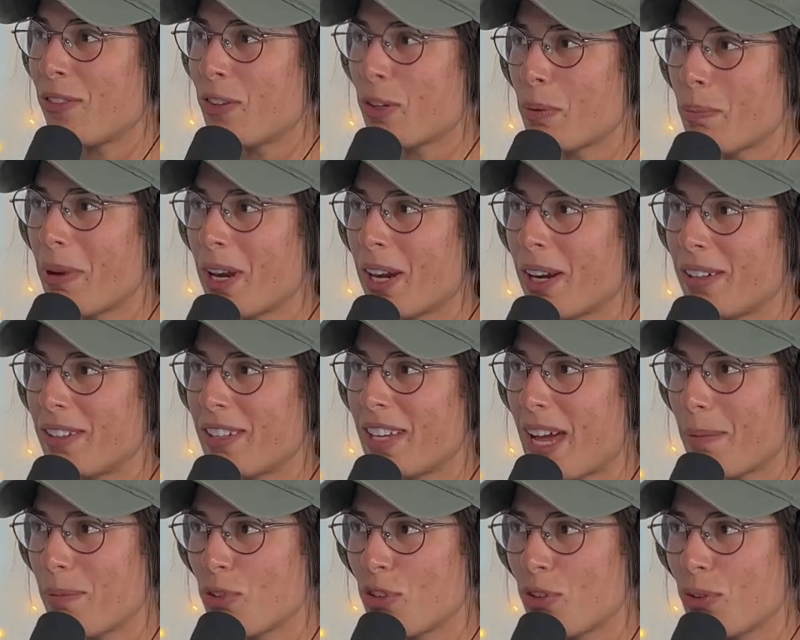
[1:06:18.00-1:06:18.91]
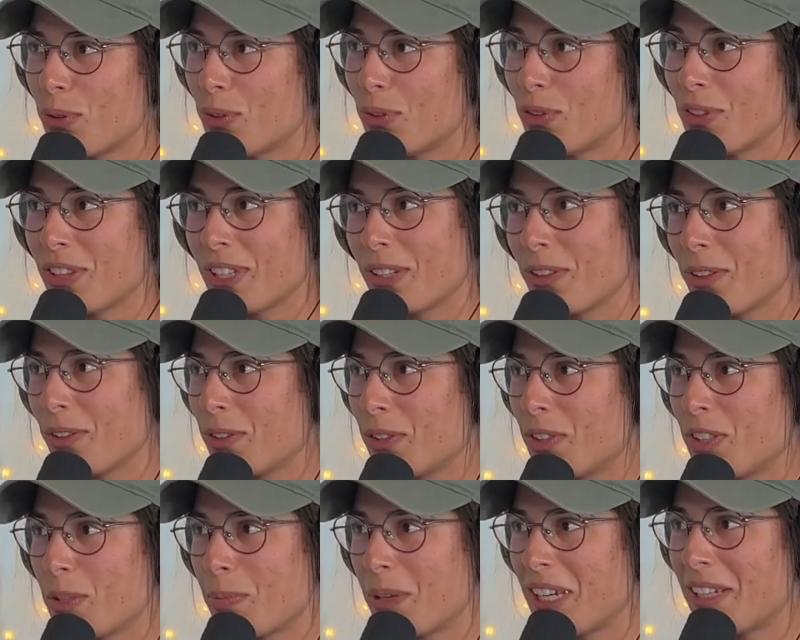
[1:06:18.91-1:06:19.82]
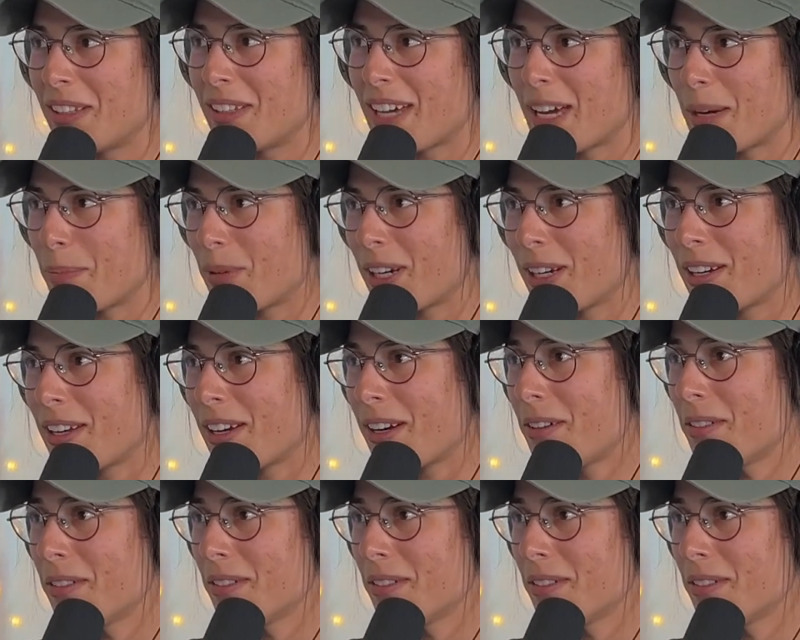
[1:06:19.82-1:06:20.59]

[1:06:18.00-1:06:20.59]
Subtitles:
a pair of tap shoes, you think you could tippity tap right now?